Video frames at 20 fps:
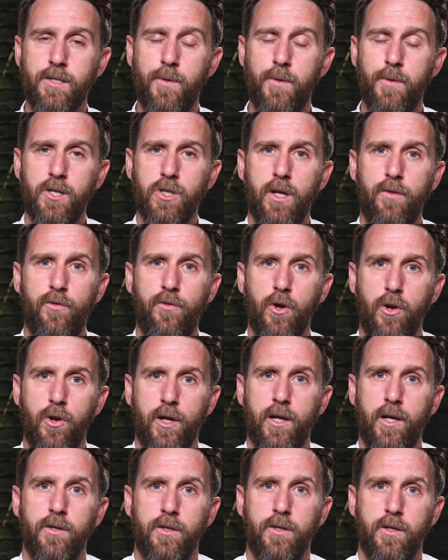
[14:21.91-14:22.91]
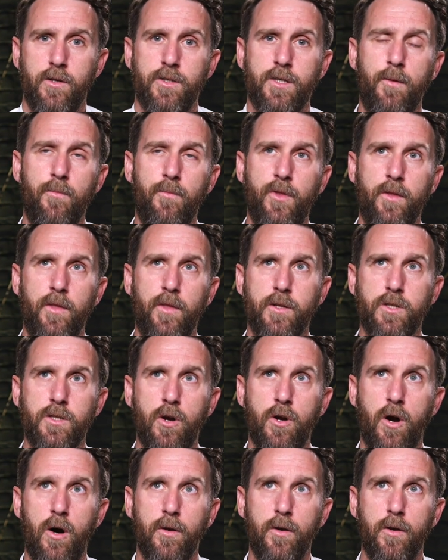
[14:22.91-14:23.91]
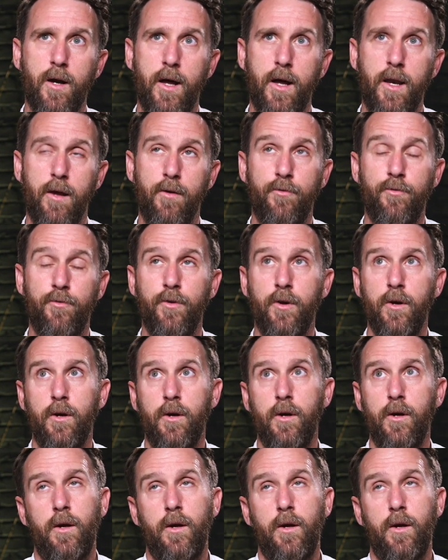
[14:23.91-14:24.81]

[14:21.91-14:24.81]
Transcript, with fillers: especially if you're looking to do something that's got kind of